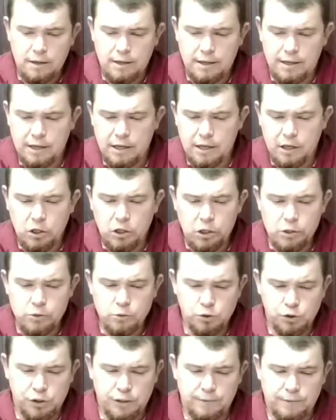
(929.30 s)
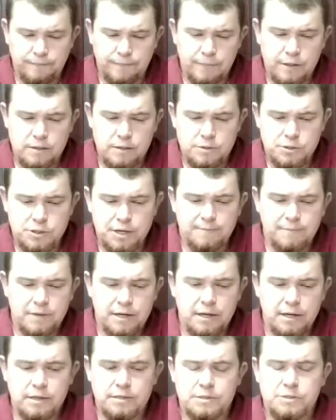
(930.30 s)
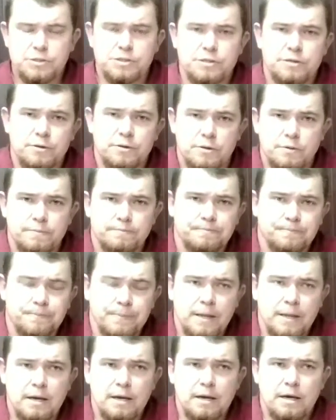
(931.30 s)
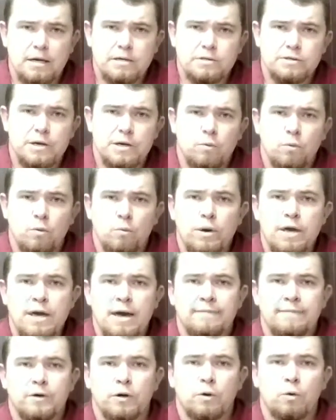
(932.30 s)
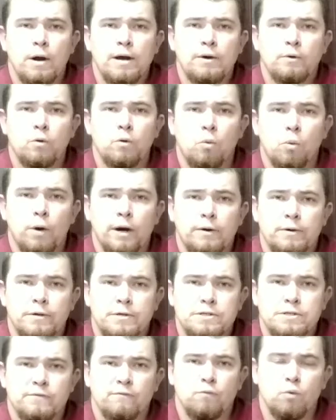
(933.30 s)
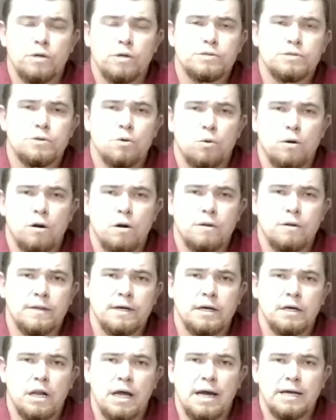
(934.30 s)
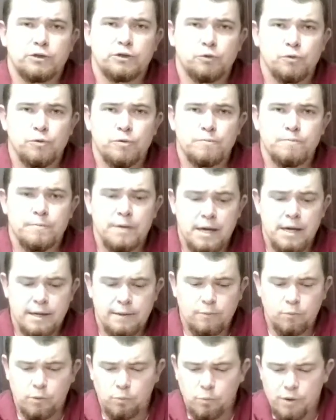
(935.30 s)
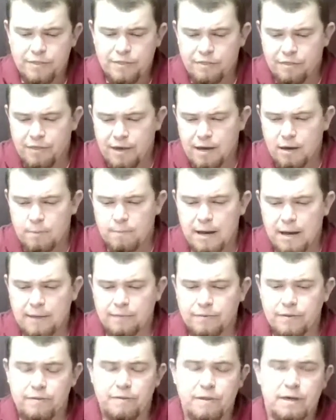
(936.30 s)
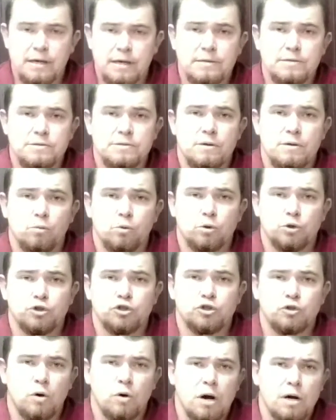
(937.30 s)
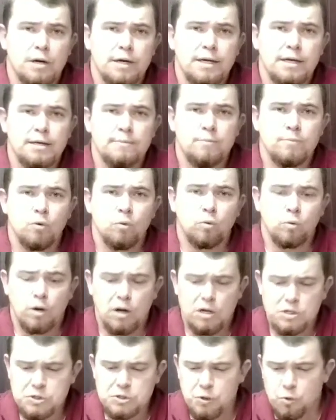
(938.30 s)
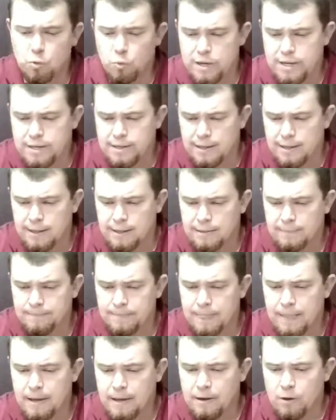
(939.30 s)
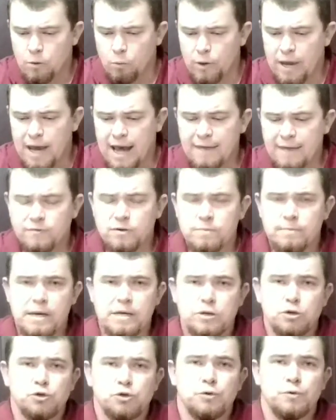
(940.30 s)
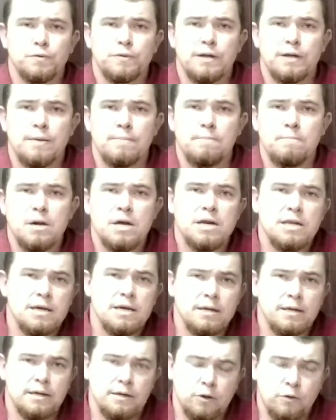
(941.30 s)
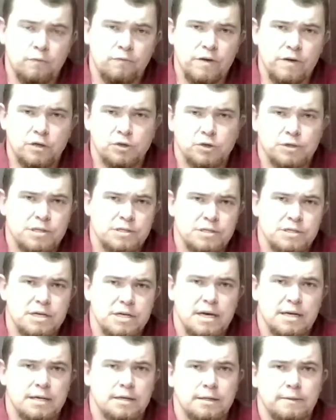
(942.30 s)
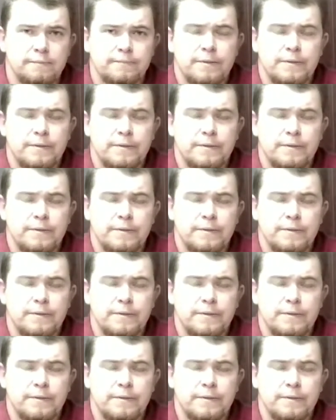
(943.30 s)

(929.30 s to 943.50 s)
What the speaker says: In conclusion, something to consider is that when we have a greater awareness of what's going on in the classroom, when we think about the things that we're strong in but we're also weak in, we have to make sure that immediate intervention is taken.